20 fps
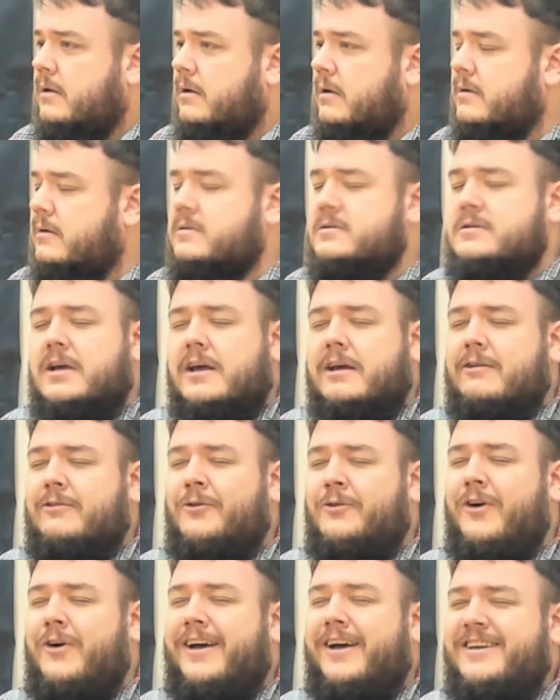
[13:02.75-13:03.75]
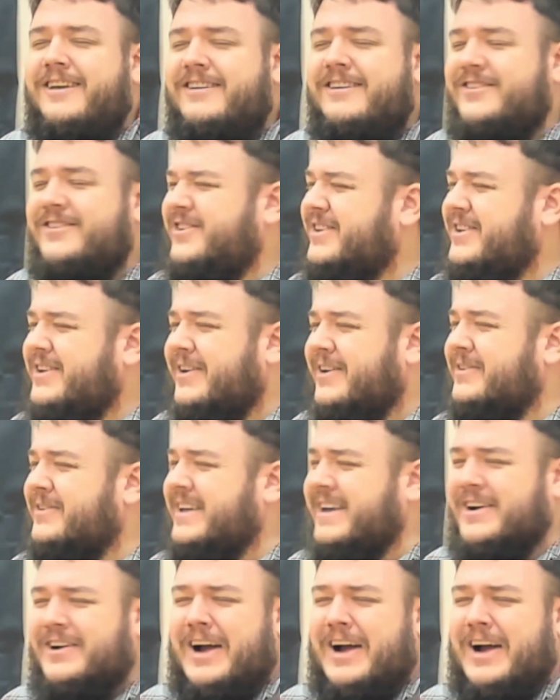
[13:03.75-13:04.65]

I was like, what? I don't care